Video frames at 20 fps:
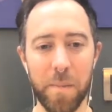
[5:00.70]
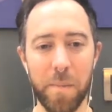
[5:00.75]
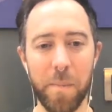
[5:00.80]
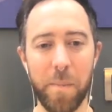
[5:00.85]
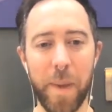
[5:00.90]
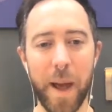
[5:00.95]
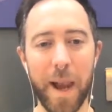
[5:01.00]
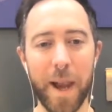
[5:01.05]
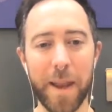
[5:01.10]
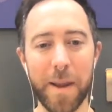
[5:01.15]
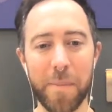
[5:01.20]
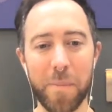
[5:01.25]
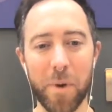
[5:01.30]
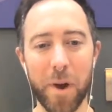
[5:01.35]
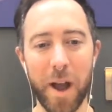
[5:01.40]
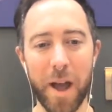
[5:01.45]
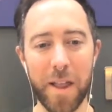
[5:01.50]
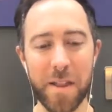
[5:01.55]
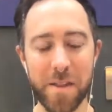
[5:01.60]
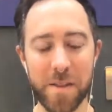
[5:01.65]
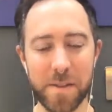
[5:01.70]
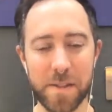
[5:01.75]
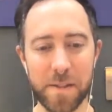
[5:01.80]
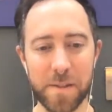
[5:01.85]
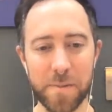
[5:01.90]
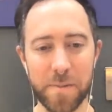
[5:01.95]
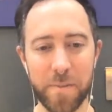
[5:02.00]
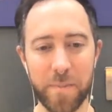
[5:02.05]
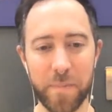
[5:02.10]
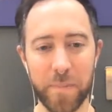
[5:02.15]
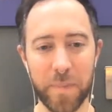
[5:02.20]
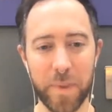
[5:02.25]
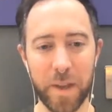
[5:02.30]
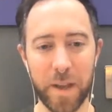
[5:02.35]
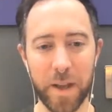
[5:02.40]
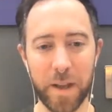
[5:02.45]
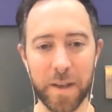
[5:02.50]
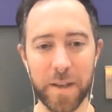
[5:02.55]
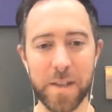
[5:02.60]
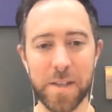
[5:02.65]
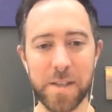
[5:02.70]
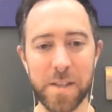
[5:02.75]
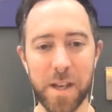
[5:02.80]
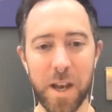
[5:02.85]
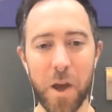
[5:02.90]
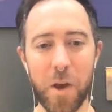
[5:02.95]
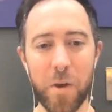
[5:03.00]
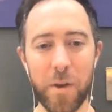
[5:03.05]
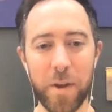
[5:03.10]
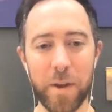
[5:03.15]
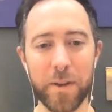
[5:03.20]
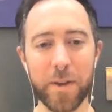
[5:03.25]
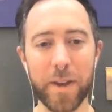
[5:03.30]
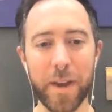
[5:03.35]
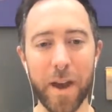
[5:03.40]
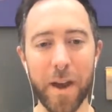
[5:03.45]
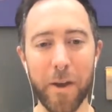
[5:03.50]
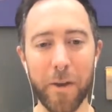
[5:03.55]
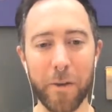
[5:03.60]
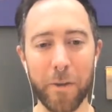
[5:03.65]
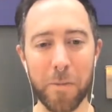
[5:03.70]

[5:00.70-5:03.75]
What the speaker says: belly breaths. And the slower you go, the